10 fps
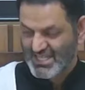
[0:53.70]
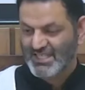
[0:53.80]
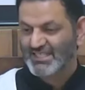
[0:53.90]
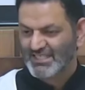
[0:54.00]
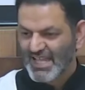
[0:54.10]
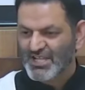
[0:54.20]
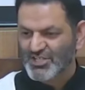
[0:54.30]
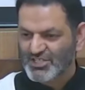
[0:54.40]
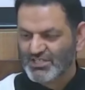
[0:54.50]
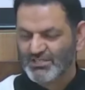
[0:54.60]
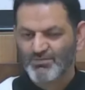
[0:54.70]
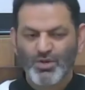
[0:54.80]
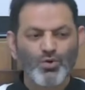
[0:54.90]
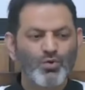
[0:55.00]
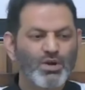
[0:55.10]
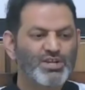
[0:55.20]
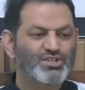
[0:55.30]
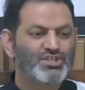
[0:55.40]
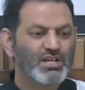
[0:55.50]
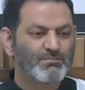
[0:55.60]
nation who
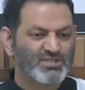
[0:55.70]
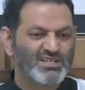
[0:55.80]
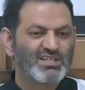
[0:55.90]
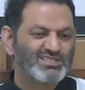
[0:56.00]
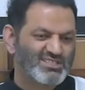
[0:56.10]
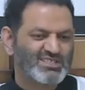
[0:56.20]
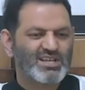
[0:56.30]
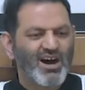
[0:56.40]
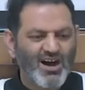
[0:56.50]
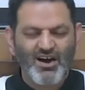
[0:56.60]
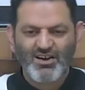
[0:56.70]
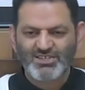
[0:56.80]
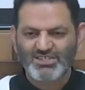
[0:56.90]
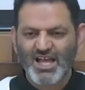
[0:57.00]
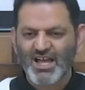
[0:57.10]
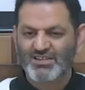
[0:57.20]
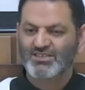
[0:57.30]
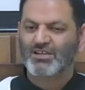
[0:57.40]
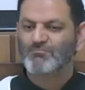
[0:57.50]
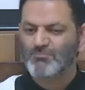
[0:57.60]
worshipped stars
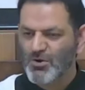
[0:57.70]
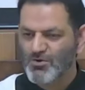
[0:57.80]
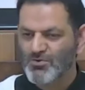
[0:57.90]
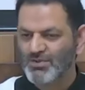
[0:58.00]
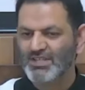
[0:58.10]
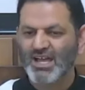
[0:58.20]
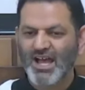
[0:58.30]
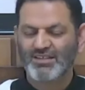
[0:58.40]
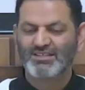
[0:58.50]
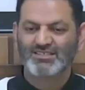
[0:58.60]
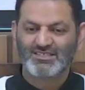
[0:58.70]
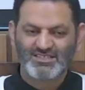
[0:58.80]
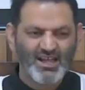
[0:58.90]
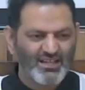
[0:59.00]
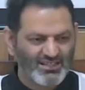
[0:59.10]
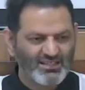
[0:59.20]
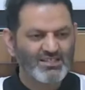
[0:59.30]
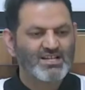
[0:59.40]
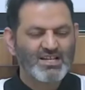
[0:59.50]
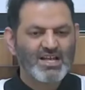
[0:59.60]
and the moon and the
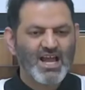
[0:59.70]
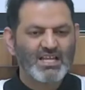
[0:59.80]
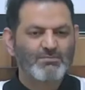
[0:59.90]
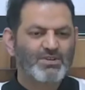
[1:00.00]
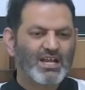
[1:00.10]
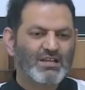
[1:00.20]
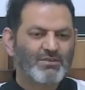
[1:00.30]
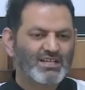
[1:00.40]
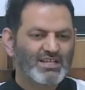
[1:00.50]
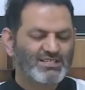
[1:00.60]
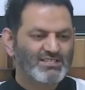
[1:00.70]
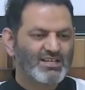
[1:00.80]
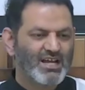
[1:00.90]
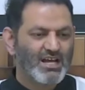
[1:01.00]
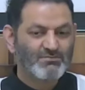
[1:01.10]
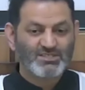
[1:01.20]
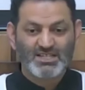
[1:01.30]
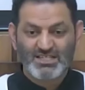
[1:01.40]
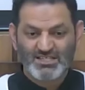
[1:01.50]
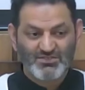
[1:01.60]
sun. And Ibrahim alayhi salam
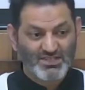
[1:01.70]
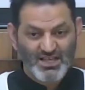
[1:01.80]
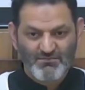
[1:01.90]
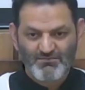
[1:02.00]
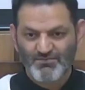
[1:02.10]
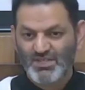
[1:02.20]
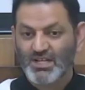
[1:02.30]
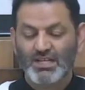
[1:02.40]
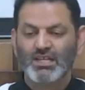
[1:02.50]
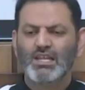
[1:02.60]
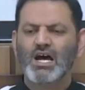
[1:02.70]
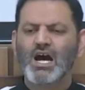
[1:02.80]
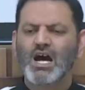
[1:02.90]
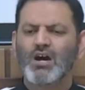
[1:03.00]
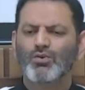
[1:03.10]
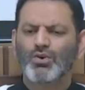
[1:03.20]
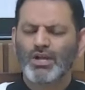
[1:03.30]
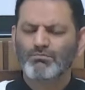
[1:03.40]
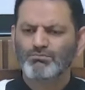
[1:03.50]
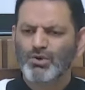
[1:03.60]
said to them, La
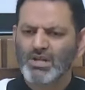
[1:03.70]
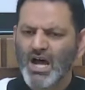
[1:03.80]
uhibbul